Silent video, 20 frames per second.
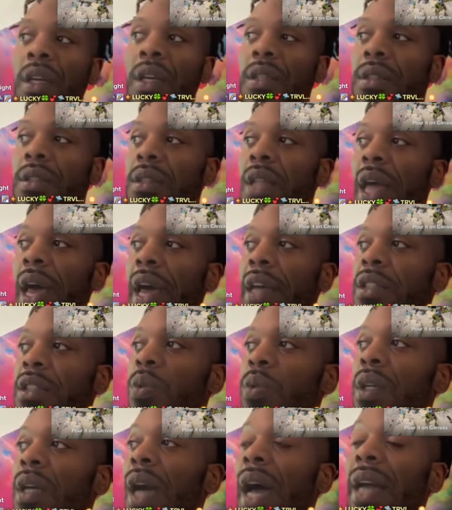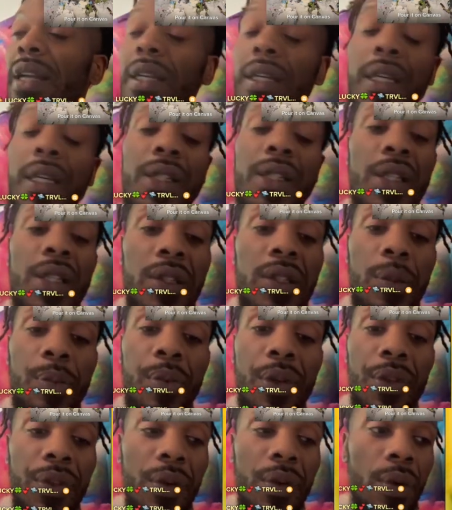piece last week, I didn't get a chance to
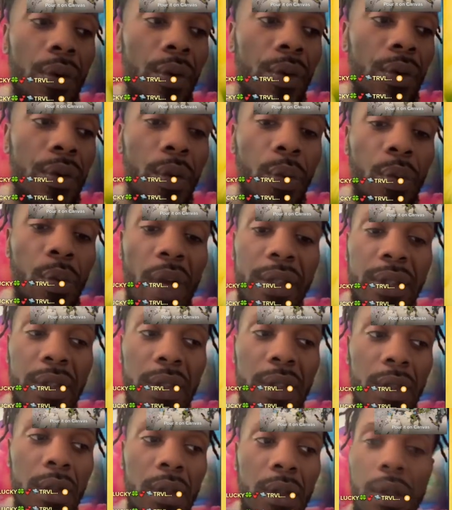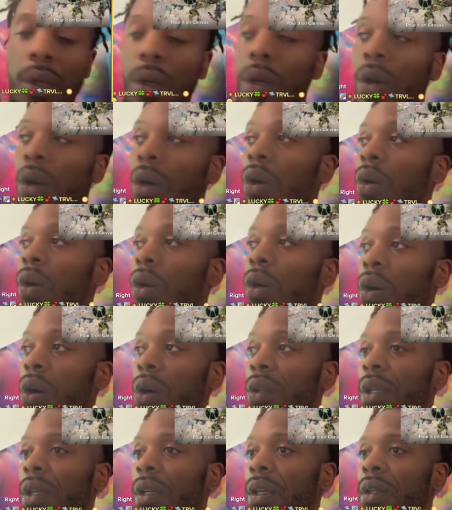put the the resin
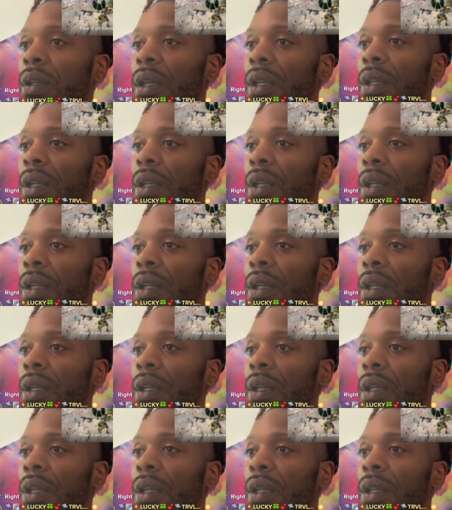on it.